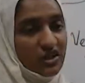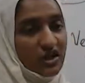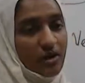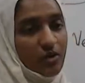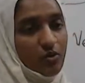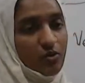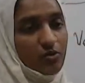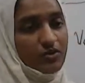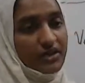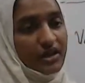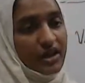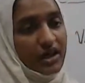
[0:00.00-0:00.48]

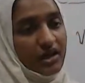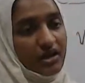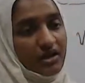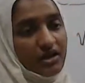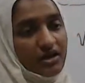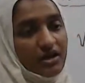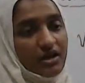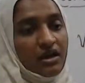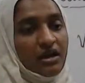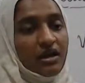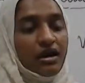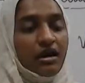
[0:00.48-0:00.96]
how they
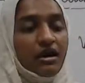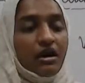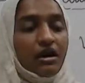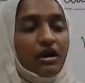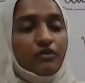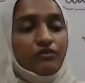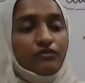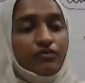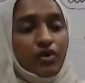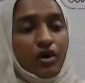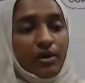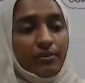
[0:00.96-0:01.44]

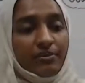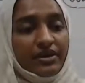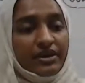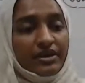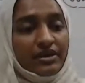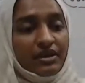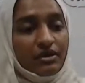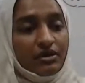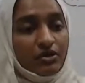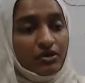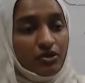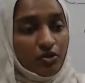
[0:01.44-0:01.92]
are forming
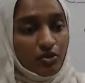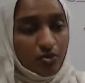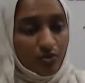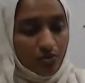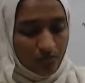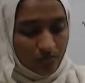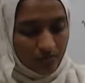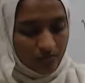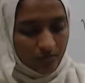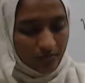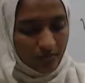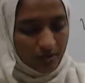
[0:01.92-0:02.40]
the
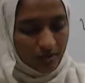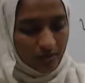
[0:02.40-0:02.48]
new